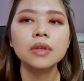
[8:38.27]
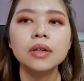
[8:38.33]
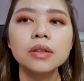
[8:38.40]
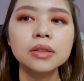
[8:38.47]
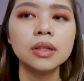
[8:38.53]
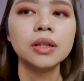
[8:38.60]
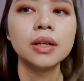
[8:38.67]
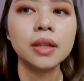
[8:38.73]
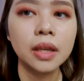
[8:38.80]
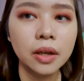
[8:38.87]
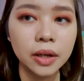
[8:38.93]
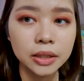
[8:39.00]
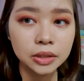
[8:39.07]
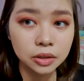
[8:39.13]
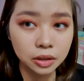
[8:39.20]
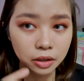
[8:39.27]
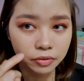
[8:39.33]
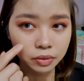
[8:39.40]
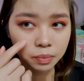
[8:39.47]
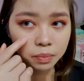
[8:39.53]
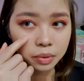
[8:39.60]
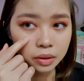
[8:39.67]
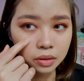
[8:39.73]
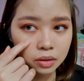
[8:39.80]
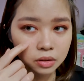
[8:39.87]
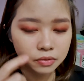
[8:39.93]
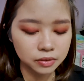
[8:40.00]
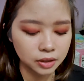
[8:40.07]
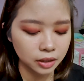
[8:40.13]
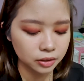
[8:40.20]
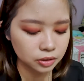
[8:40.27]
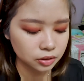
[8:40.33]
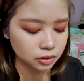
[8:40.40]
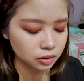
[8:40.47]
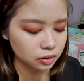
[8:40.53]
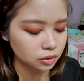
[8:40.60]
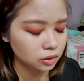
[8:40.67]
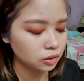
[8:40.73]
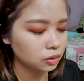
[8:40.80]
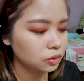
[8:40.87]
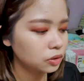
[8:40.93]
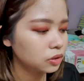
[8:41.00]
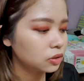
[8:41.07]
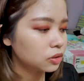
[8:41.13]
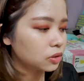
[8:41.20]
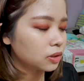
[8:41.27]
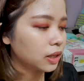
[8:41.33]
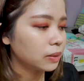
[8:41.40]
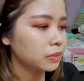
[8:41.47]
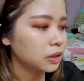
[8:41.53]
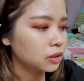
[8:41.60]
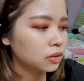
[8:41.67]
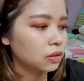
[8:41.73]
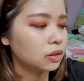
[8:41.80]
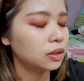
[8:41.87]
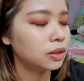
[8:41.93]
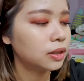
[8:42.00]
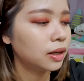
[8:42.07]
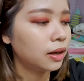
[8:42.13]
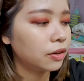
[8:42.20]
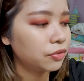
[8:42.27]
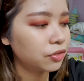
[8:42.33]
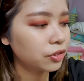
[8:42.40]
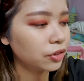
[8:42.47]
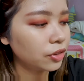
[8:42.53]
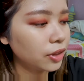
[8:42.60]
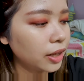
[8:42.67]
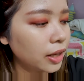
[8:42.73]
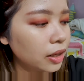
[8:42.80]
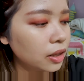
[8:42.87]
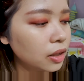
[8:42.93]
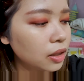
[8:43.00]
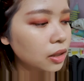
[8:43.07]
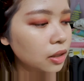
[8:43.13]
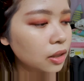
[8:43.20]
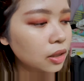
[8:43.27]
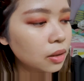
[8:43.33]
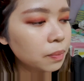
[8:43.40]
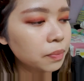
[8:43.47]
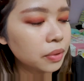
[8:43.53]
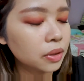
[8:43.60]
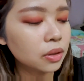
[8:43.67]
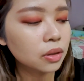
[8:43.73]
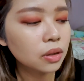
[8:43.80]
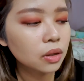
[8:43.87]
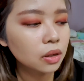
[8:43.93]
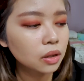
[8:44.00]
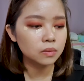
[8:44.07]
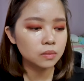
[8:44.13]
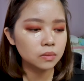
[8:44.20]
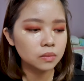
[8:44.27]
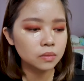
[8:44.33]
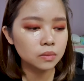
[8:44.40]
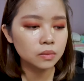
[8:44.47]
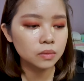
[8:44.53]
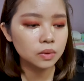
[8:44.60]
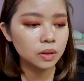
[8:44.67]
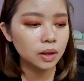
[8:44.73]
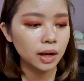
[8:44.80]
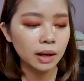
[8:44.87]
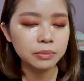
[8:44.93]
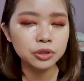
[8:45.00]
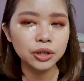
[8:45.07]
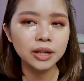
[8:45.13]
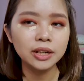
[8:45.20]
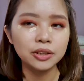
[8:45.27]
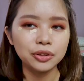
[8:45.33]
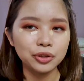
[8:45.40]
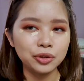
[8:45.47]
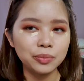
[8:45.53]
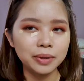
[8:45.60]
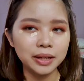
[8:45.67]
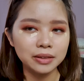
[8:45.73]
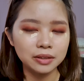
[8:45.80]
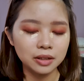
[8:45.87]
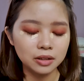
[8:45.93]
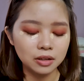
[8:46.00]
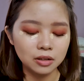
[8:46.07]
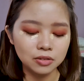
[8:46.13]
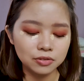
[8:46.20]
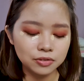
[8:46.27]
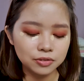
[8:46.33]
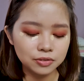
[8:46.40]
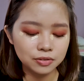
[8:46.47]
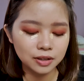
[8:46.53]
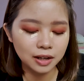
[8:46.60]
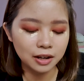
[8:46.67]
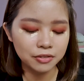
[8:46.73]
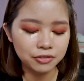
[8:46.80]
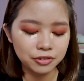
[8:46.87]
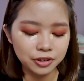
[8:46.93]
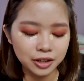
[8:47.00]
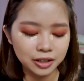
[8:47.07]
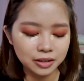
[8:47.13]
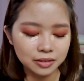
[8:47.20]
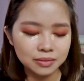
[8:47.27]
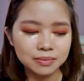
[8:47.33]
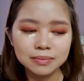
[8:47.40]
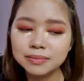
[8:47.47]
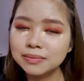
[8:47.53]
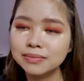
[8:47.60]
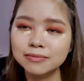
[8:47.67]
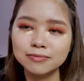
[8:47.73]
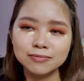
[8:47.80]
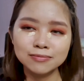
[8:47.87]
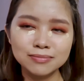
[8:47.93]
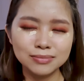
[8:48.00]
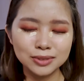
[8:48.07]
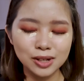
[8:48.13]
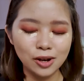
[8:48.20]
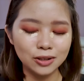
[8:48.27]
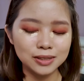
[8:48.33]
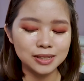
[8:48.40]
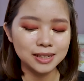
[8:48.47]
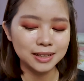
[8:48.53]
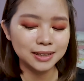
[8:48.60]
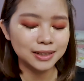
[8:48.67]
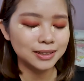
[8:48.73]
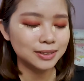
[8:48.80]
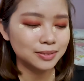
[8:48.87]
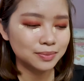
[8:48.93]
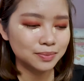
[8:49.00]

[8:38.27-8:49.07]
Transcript: So I can tell I still have a bit of dark circles, so I'm just gonna cover that up. I'm trying a new method of covering concealer.